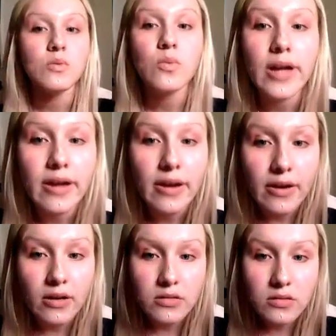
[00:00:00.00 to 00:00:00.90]

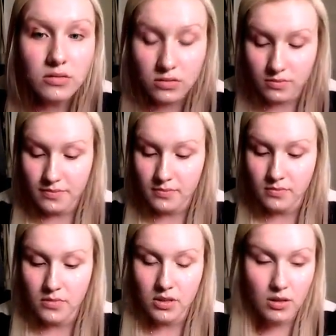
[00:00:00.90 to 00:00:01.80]
where
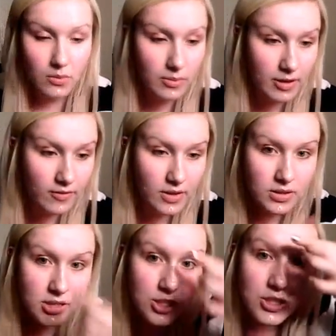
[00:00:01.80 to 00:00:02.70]
I want my
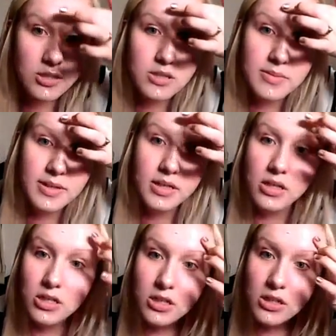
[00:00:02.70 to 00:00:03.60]
foundation to be.